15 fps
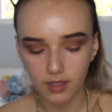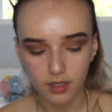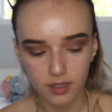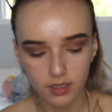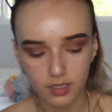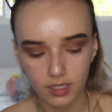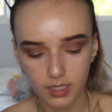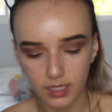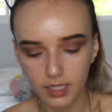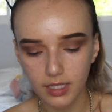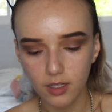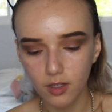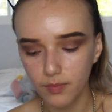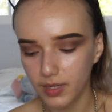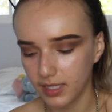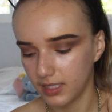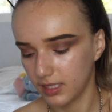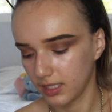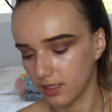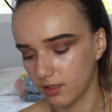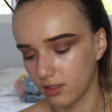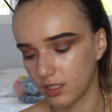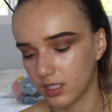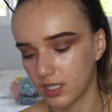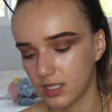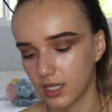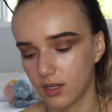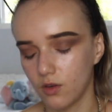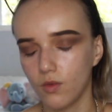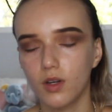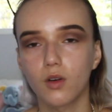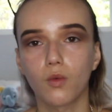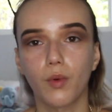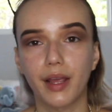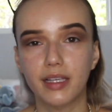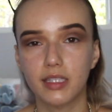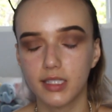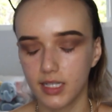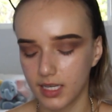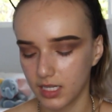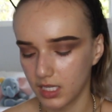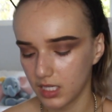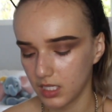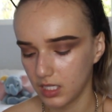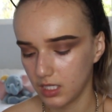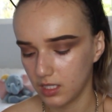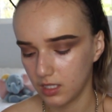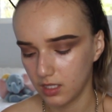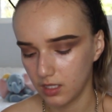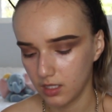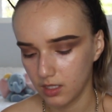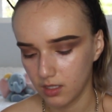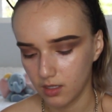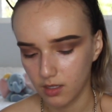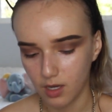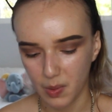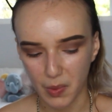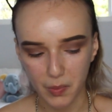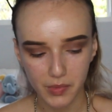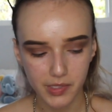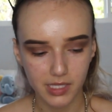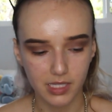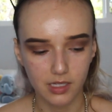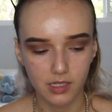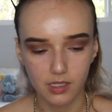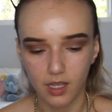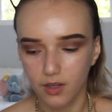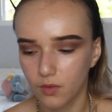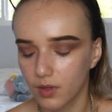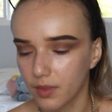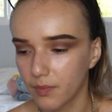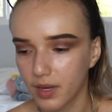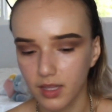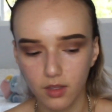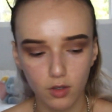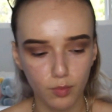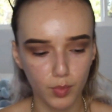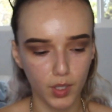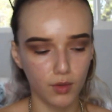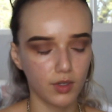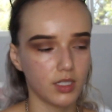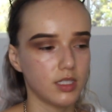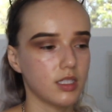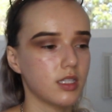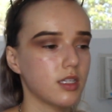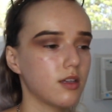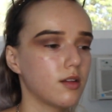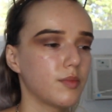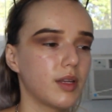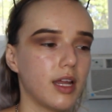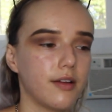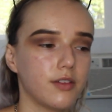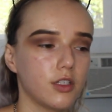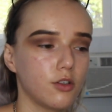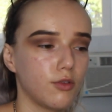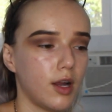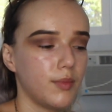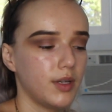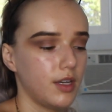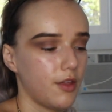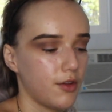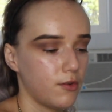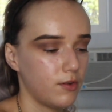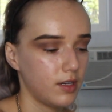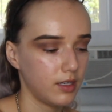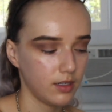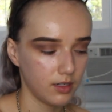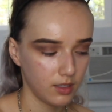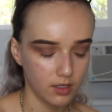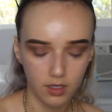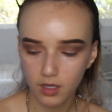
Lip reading: And little by little, just because I don't want to waste any. I'm almost done with my little Pro Conceal. I'm going to have to grab another one.